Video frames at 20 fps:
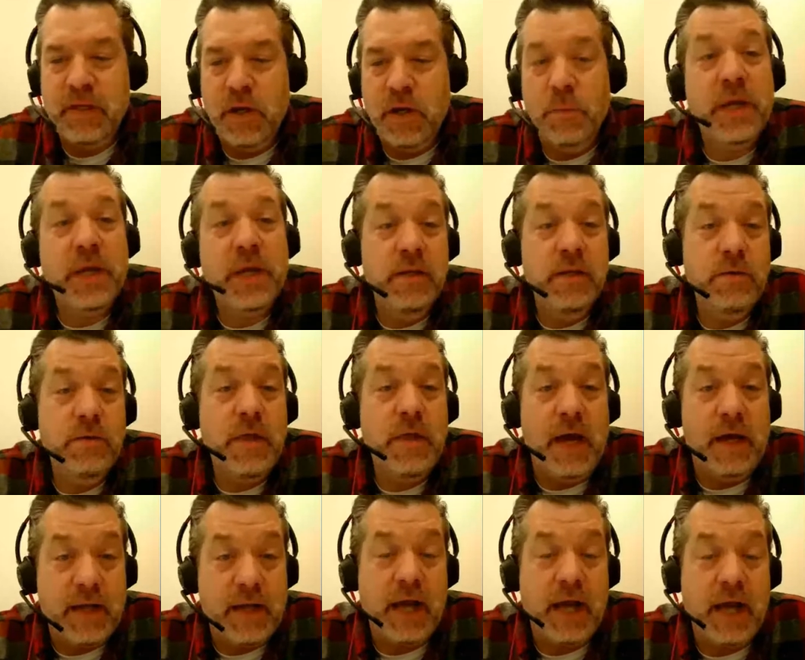We can do
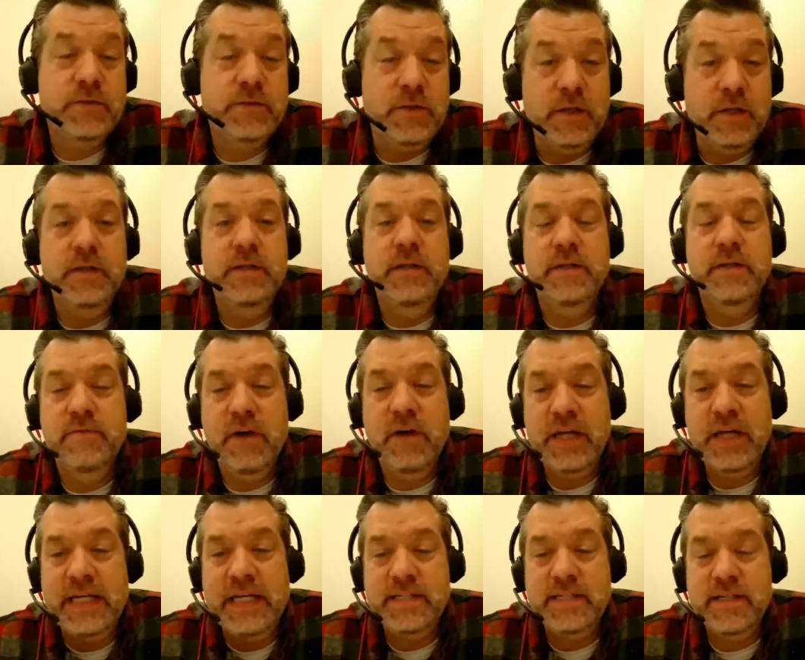that actually. That's
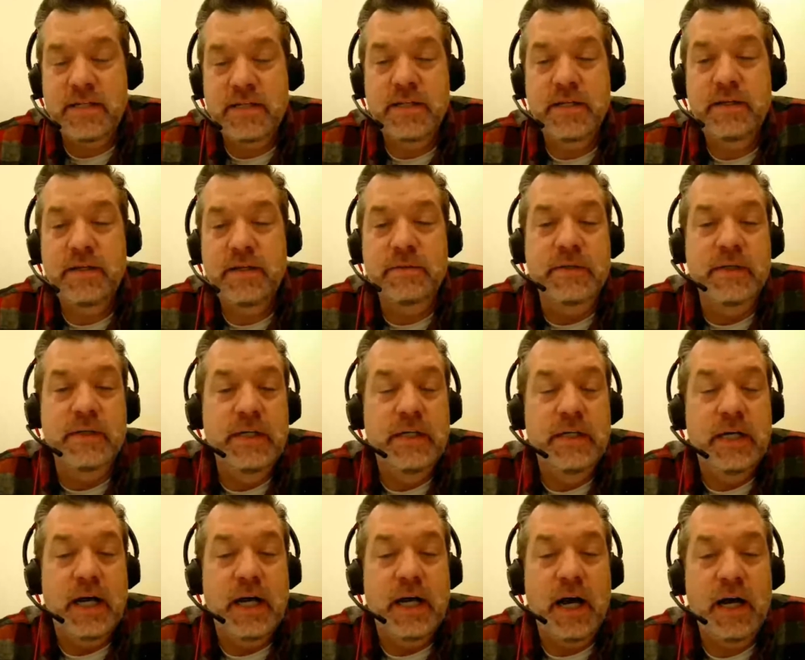very easy to do.
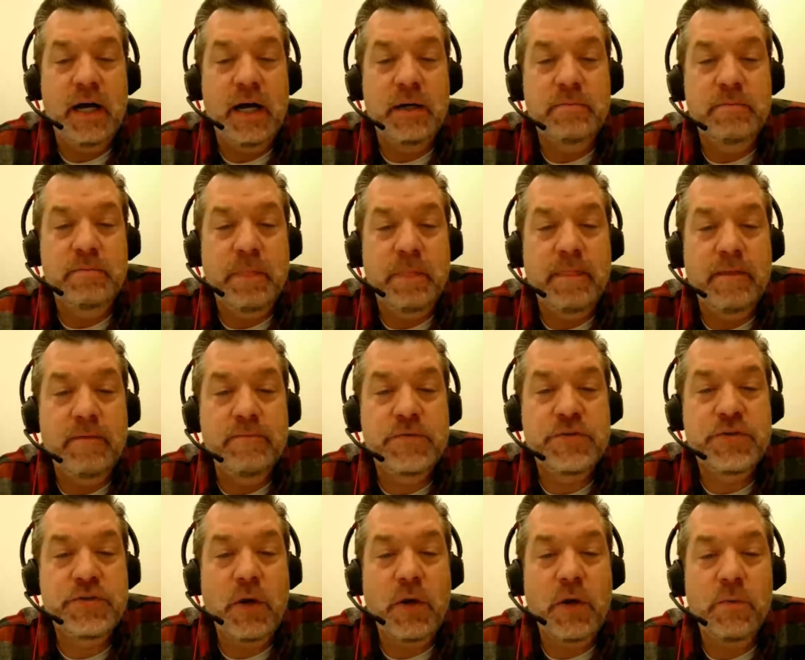
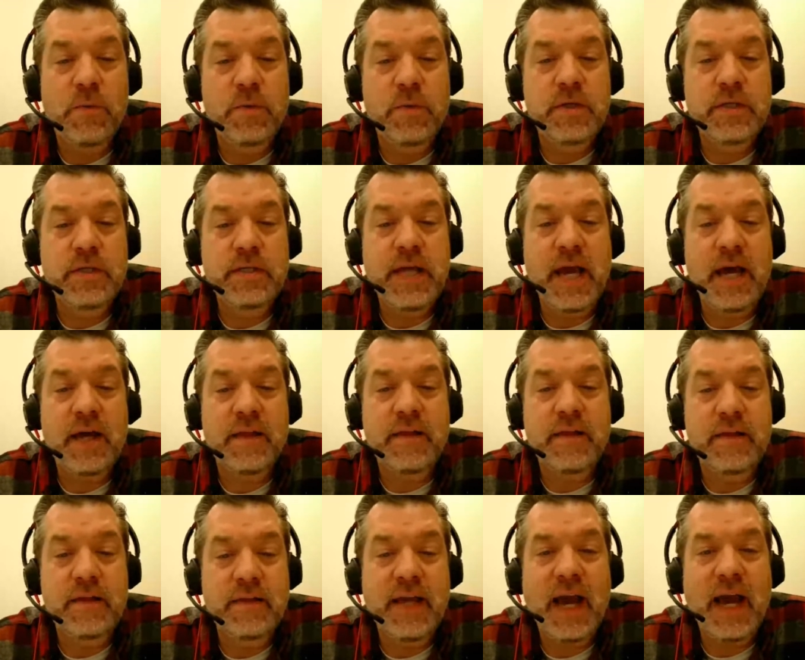So yeah,
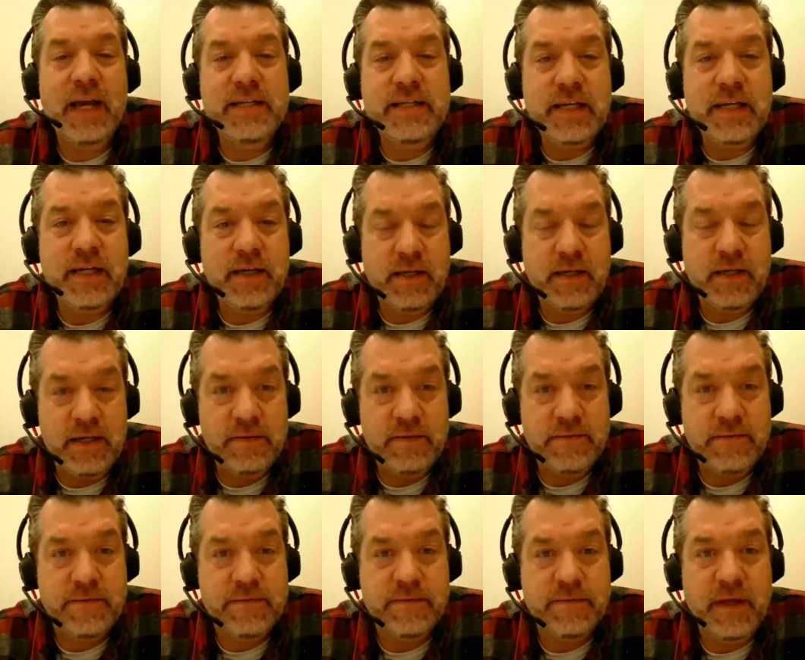the idea
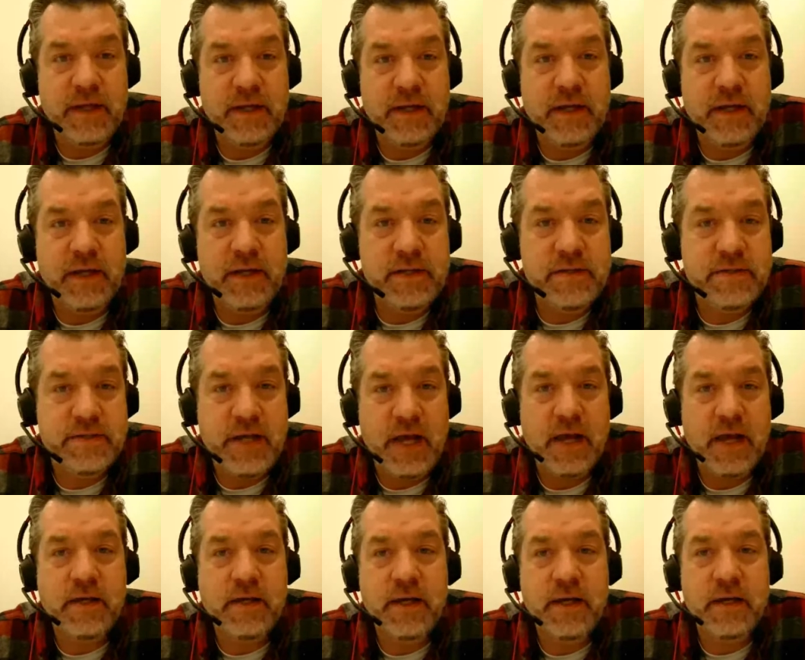is that it is
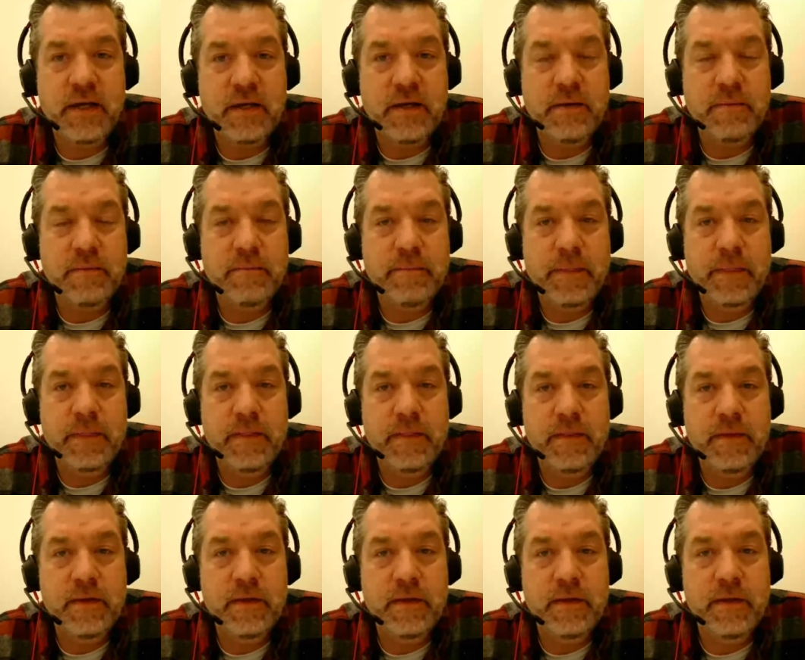taking,
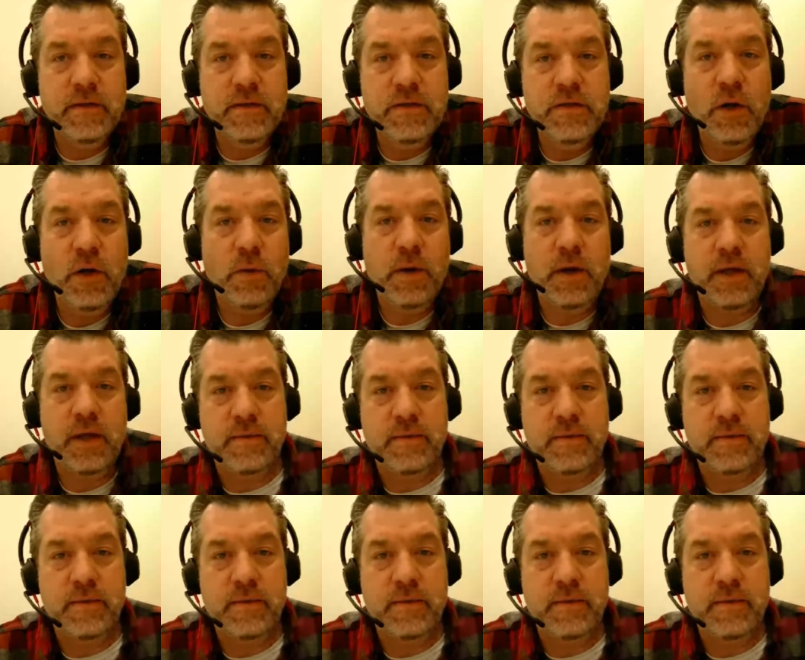you know,